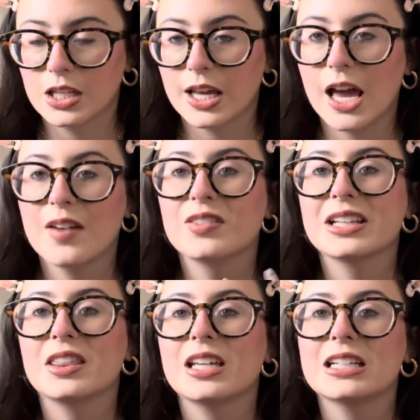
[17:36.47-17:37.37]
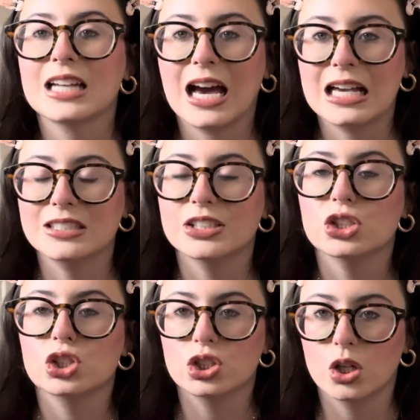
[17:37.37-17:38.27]
Everything ties in
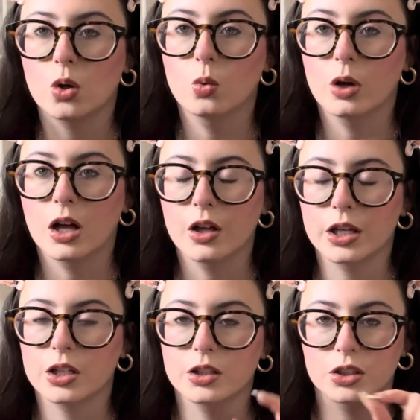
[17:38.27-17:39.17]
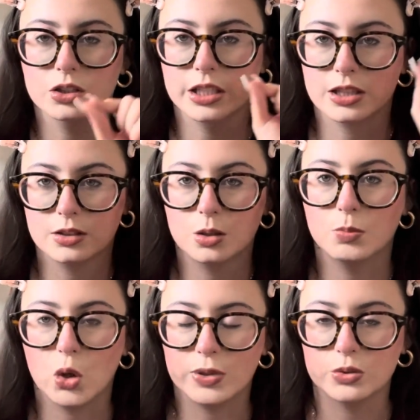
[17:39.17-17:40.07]
so well. There's like little
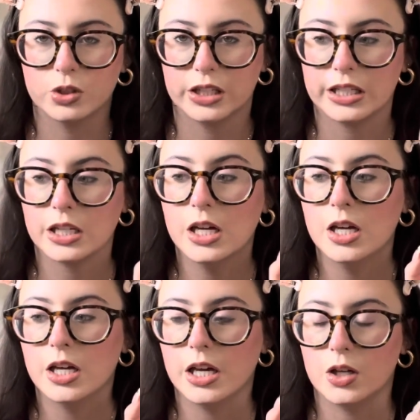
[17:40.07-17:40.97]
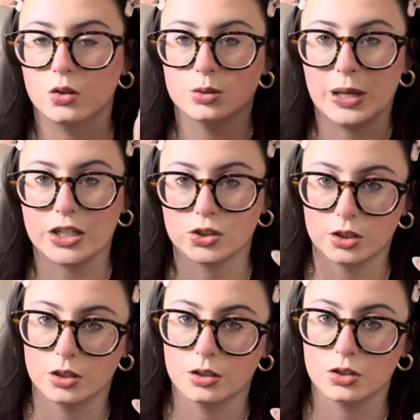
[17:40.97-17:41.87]
moments where like it goes back to
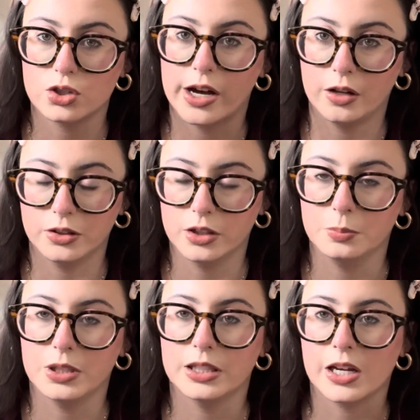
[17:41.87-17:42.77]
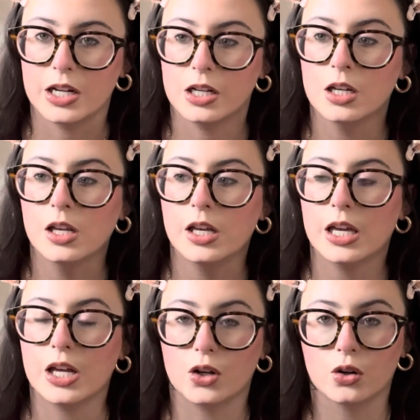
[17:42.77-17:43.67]
her childhood, but then
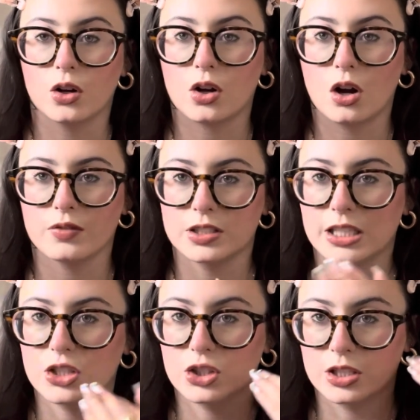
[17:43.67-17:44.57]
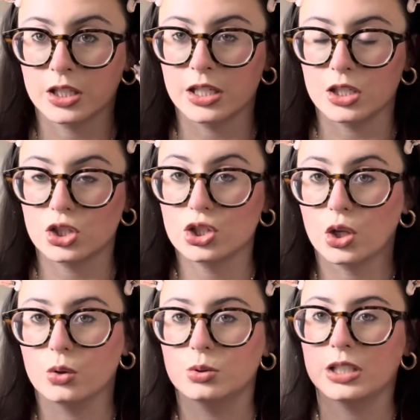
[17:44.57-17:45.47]
in current conversations it
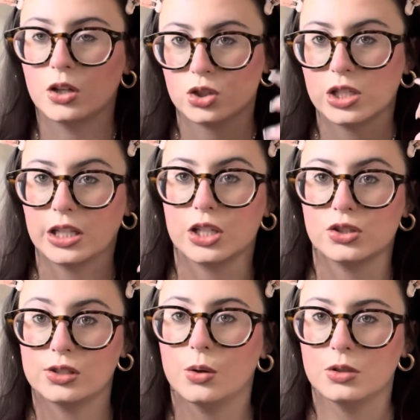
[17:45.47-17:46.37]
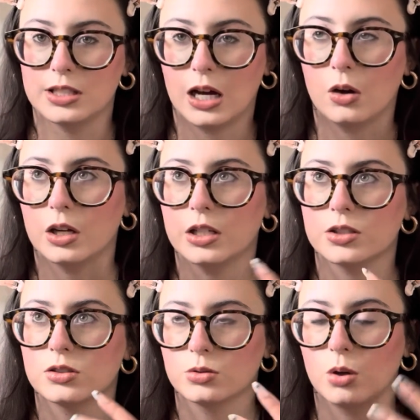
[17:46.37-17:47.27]
shows how she like zones out and is
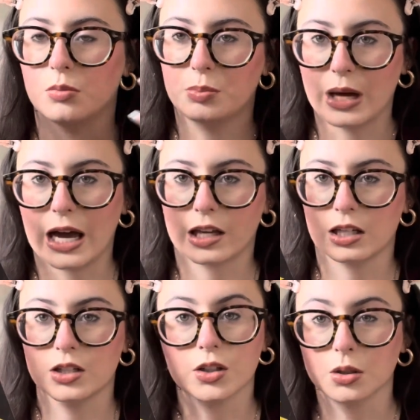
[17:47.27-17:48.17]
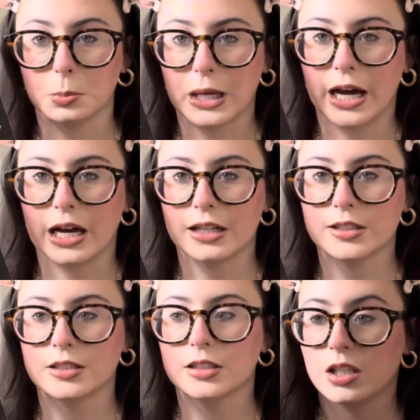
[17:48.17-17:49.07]
thrown back into her
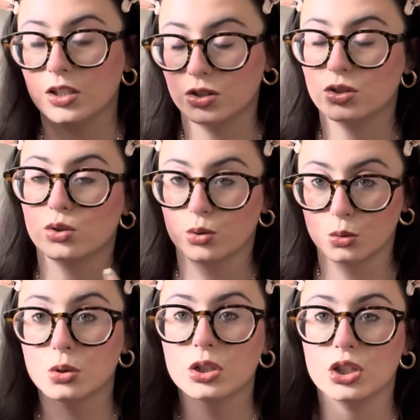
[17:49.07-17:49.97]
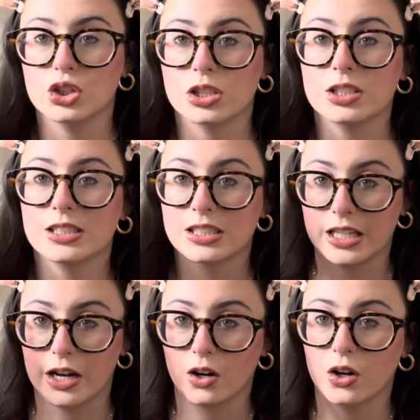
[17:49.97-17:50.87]
past, is truly just
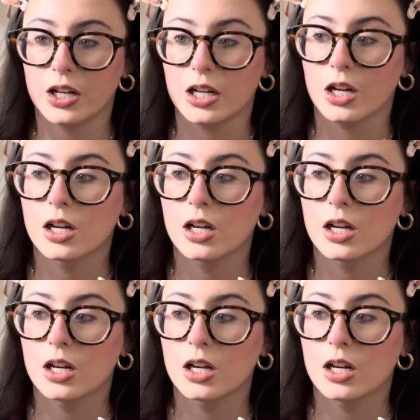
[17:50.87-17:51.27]
scared and